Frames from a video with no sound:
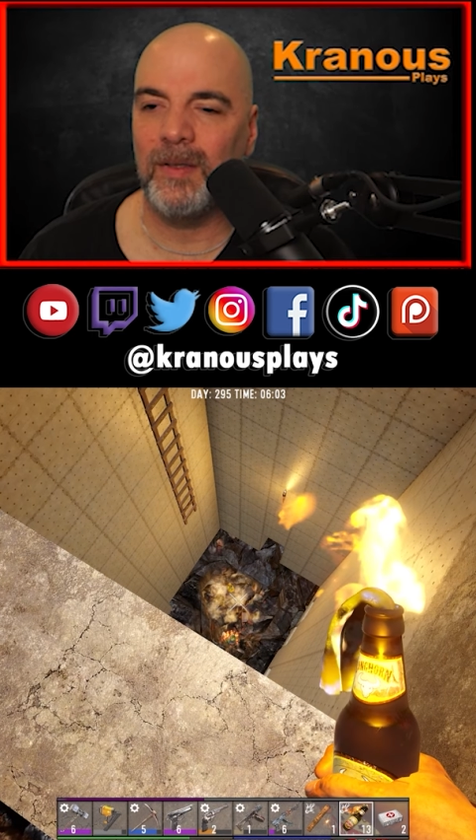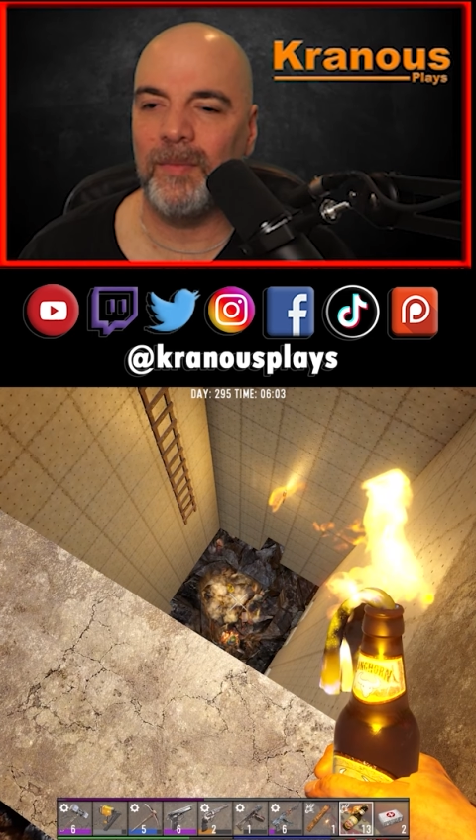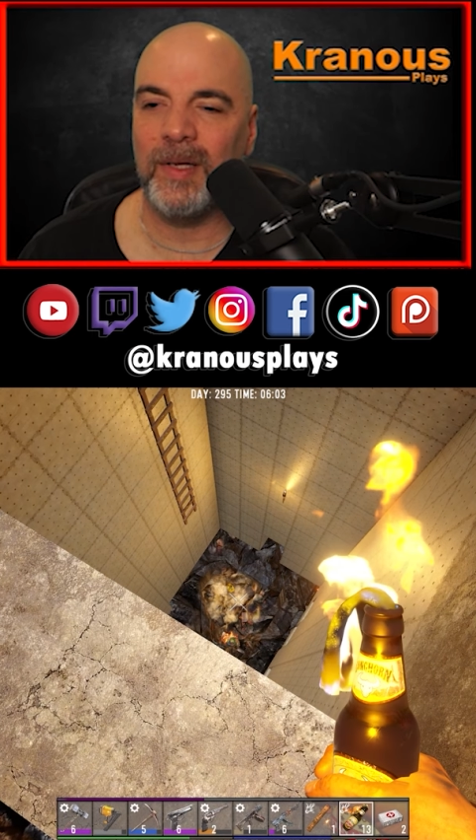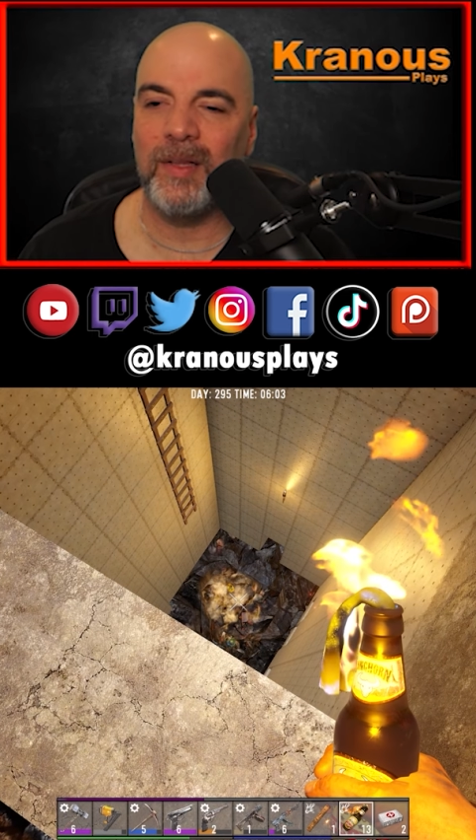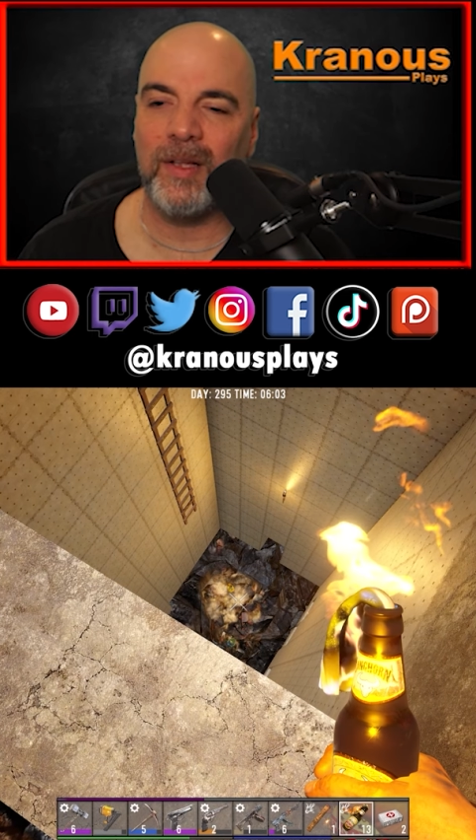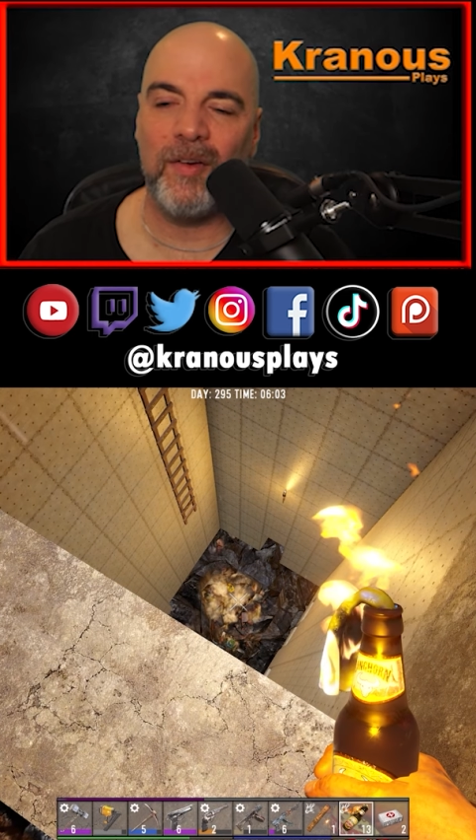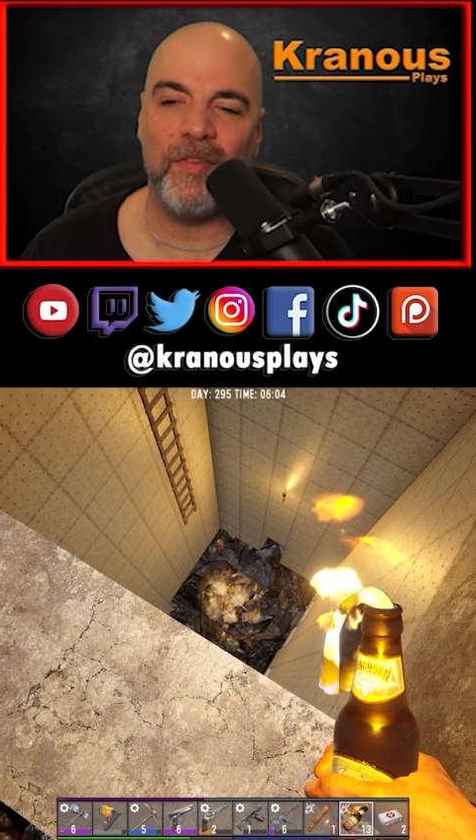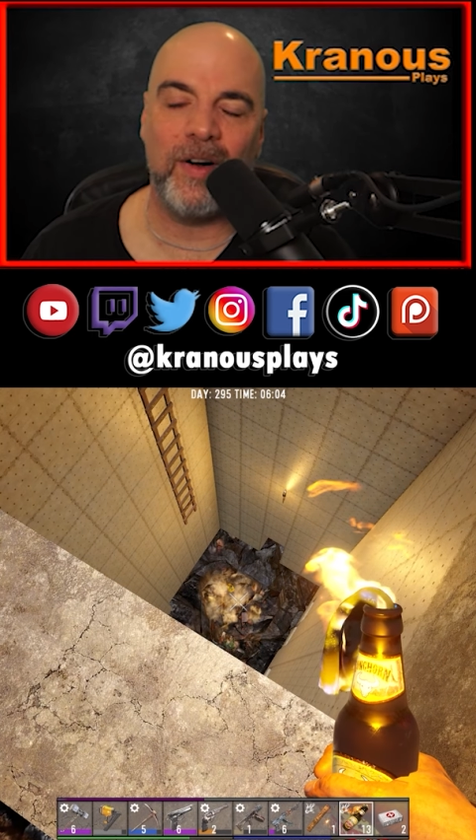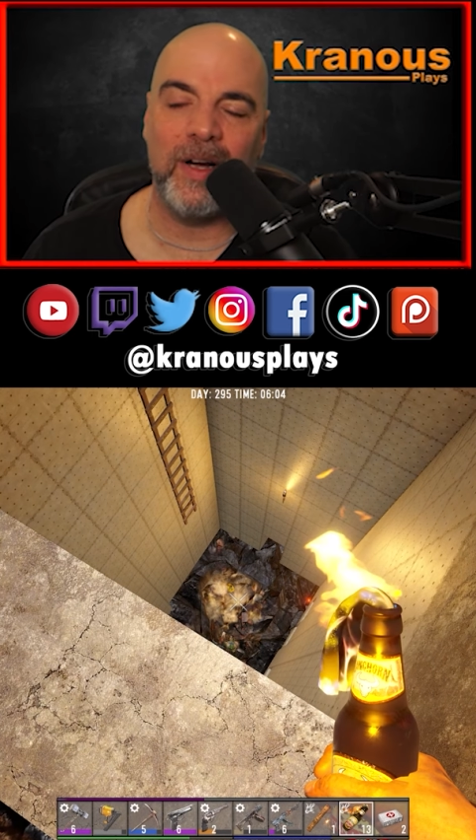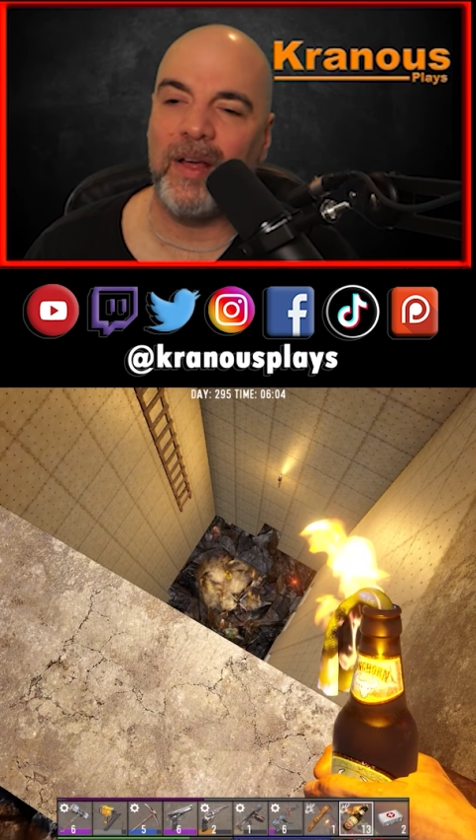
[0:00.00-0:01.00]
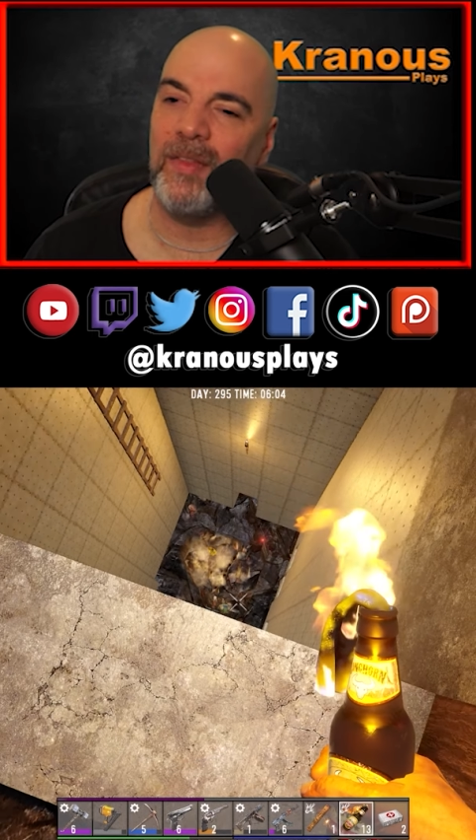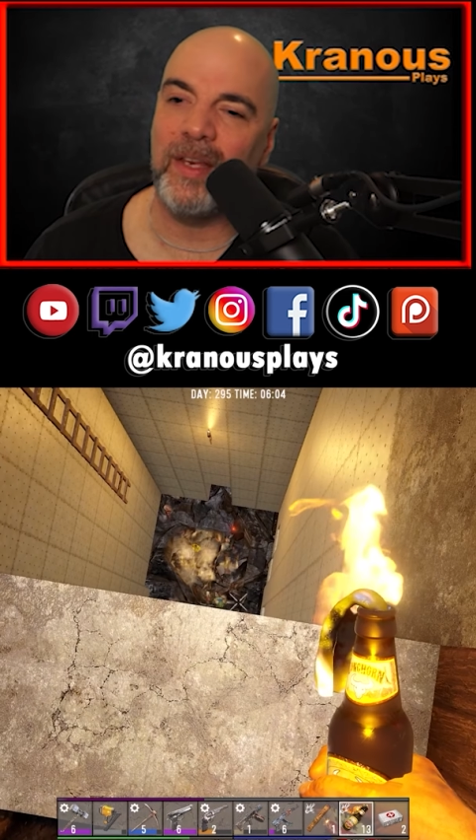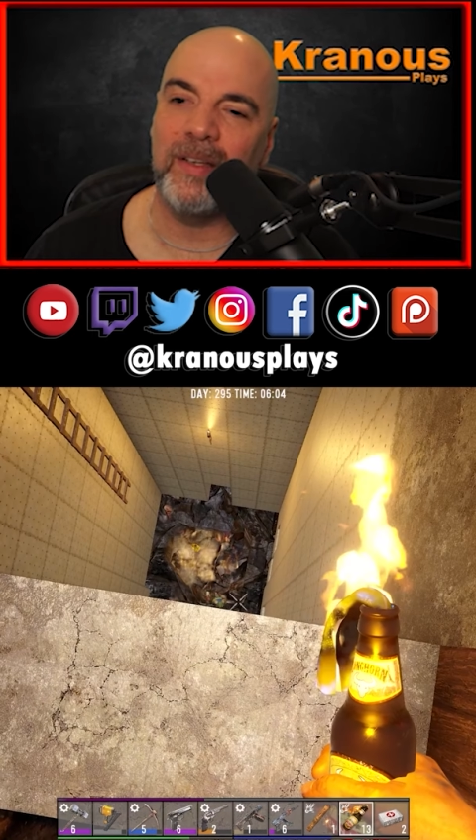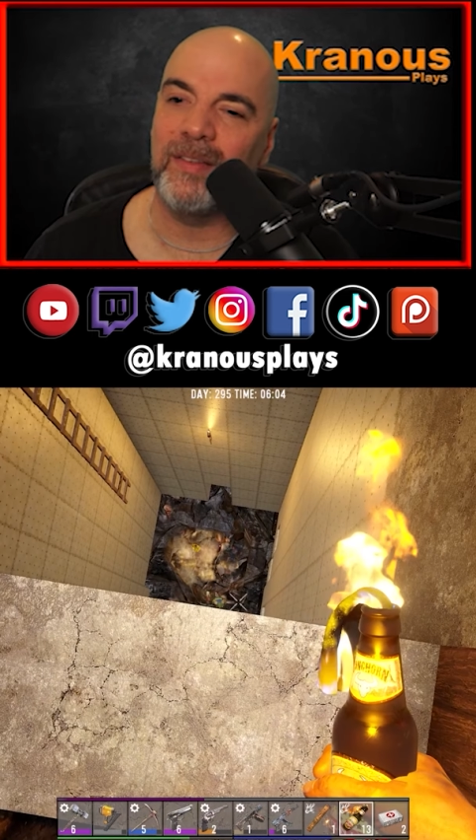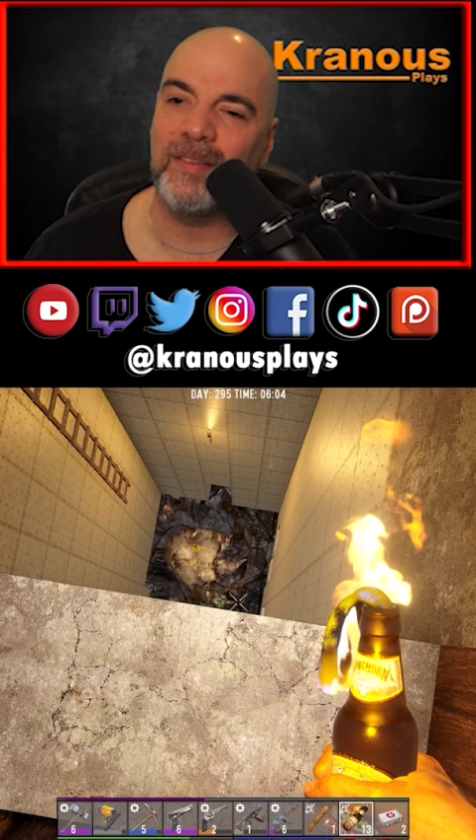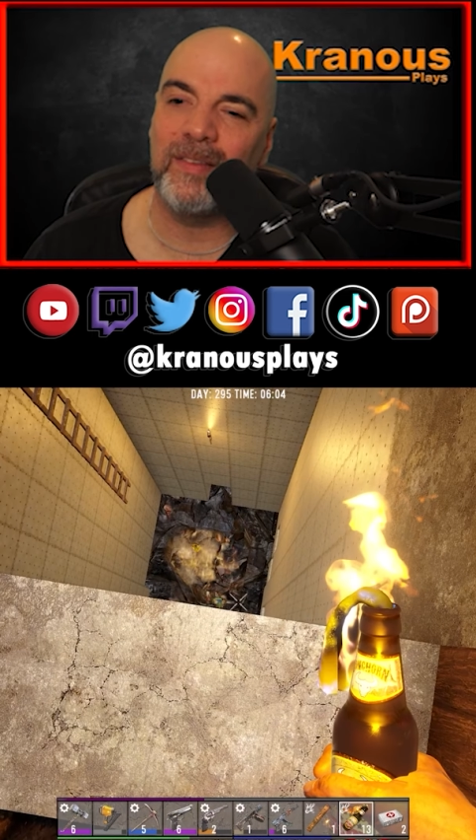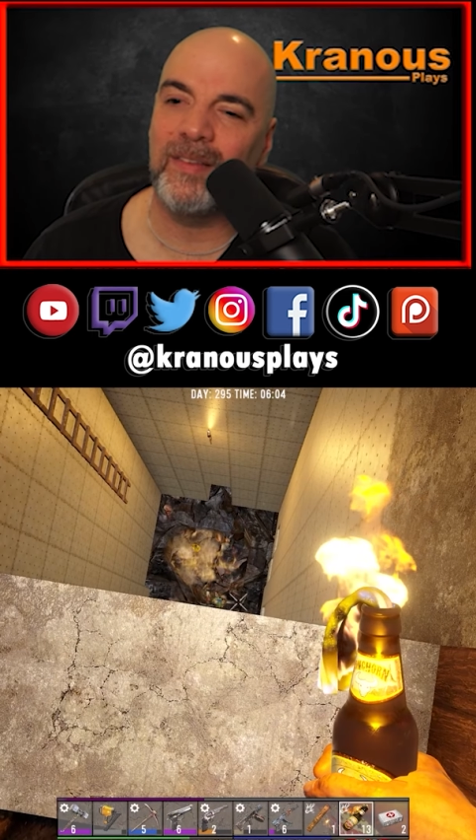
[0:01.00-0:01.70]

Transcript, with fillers: Oh my god, look how far down that is.